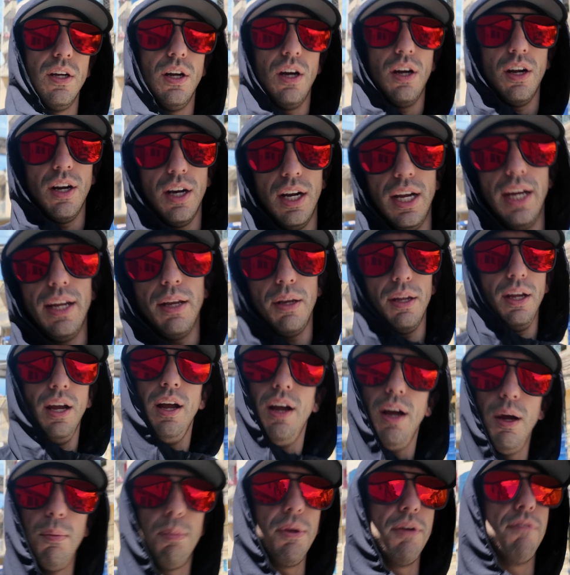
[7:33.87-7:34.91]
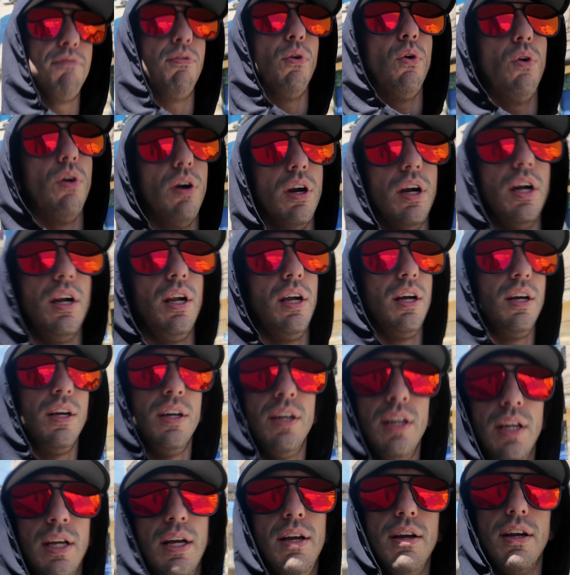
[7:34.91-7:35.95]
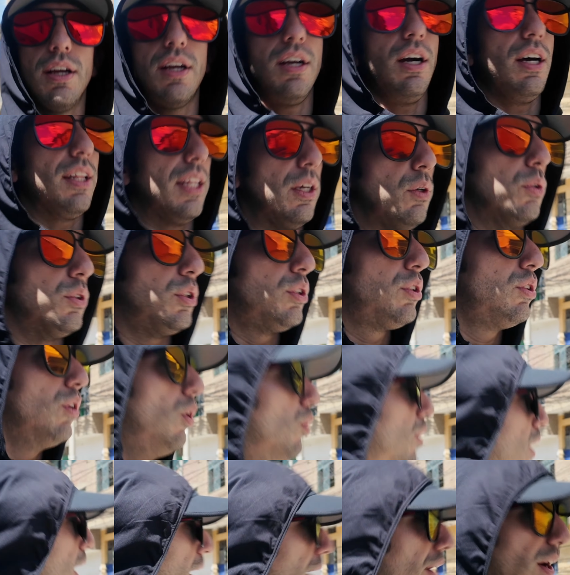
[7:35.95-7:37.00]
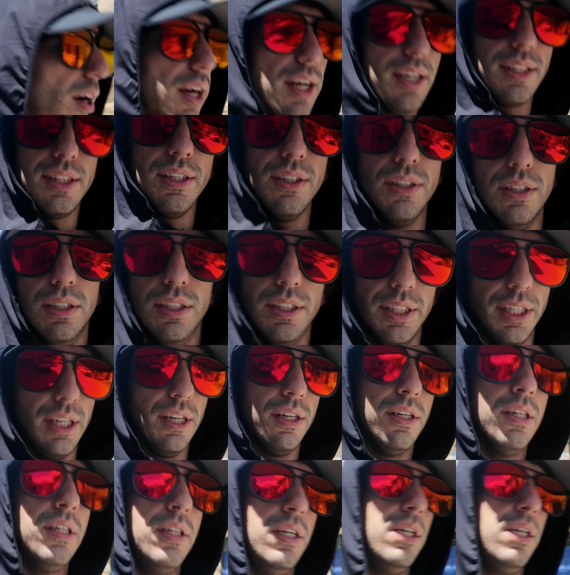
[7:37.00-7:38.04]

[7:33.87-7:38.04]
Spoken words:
All right, before, God, that was so chaotic there earlier.